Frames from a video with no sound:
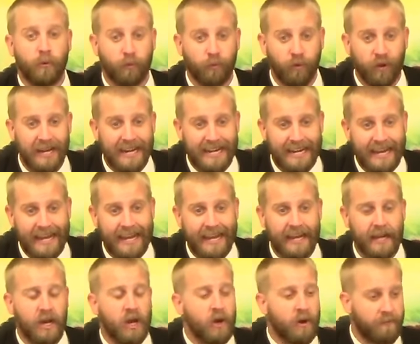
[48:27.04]

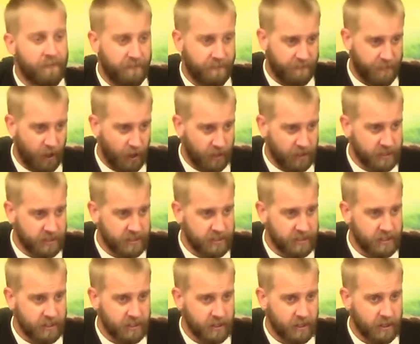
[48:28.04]
reading
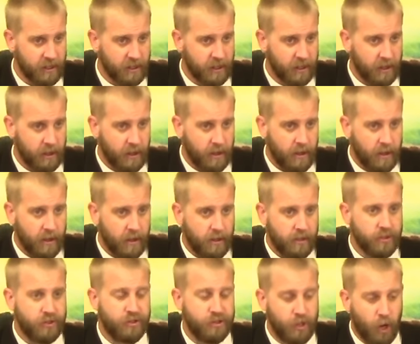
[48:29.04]
first.
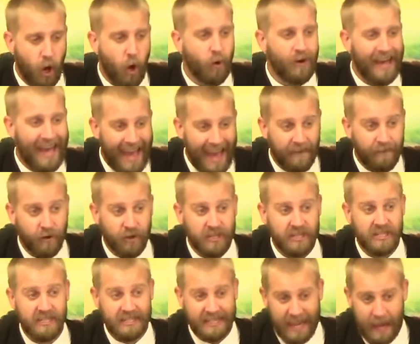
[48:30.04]
Don't ever
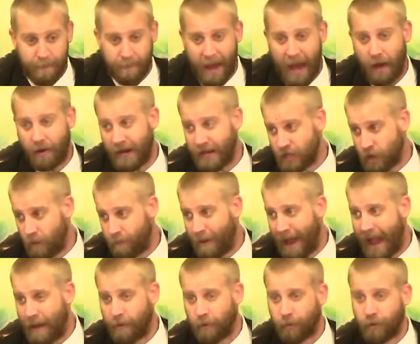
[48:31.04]
skip out on your
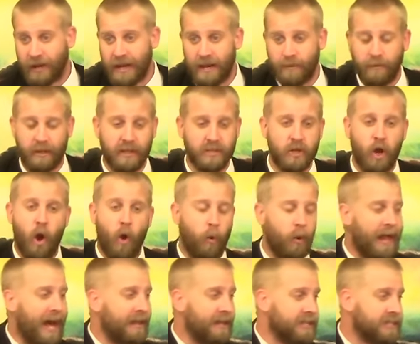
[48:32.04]
Bible reading because, oh,
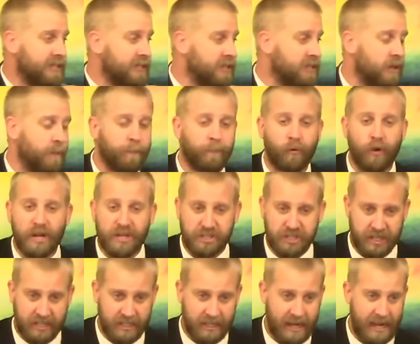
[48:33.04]
well, I listened to some
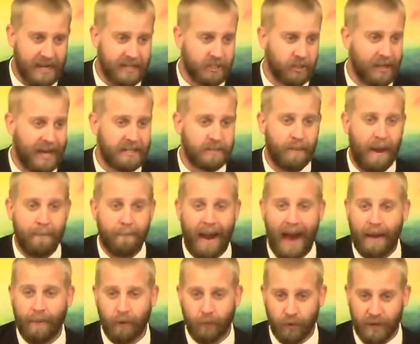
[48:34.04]
preaching today, so that's my
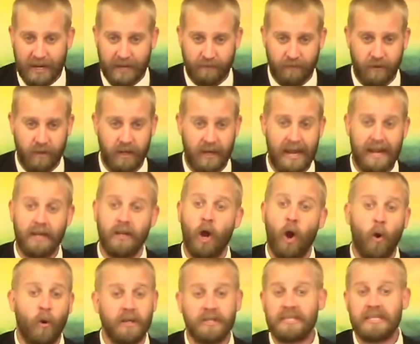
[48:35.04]
Bible reading for the day.
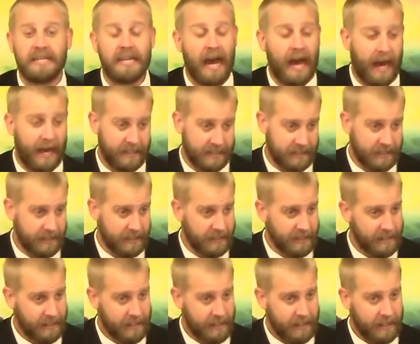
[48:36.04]
No, it's not.
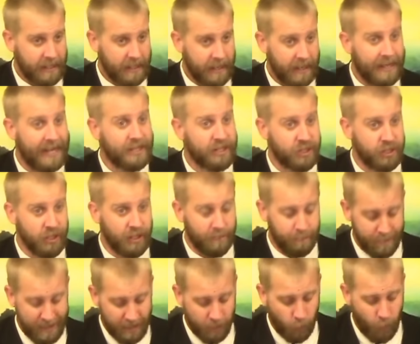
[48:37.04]
And that
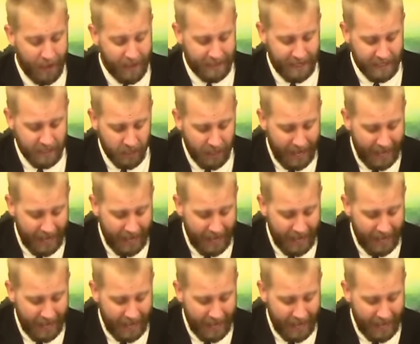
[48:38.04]
shouldn't be the way that you